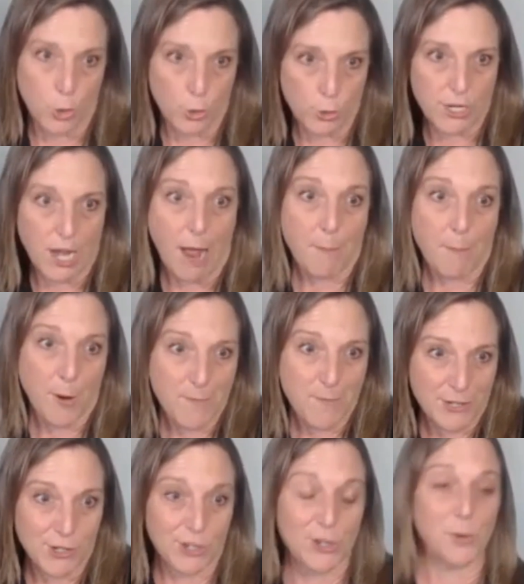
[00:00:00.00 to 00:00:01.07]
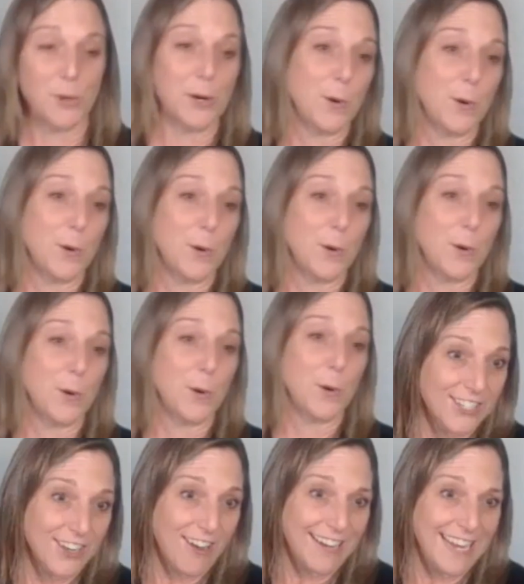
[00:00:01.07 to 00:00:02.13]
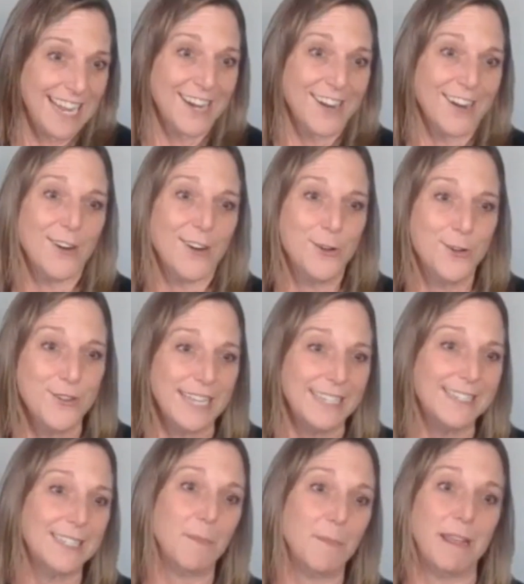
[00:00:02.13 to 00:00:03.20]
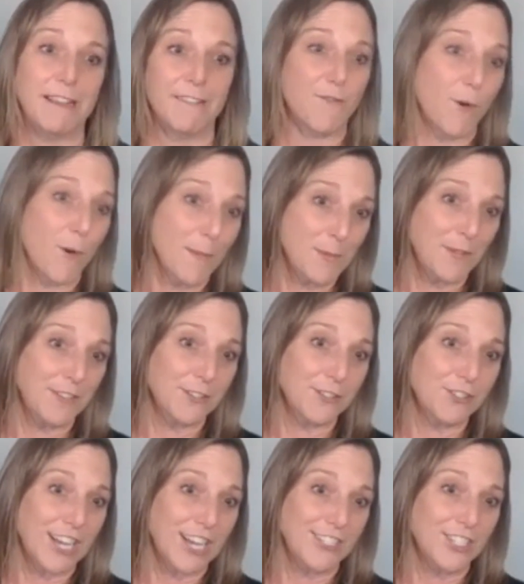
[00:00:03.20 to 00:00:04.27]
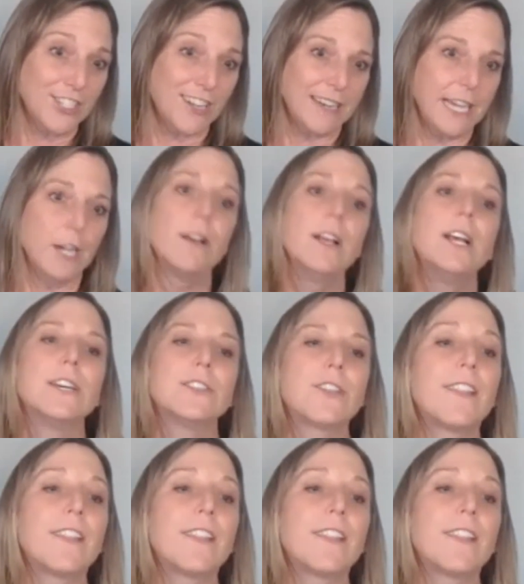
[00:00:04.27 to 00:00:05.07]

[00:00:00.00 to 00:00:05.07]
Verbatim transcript: who's got permission to request changes on here, who needs to be informed when there's changes on here.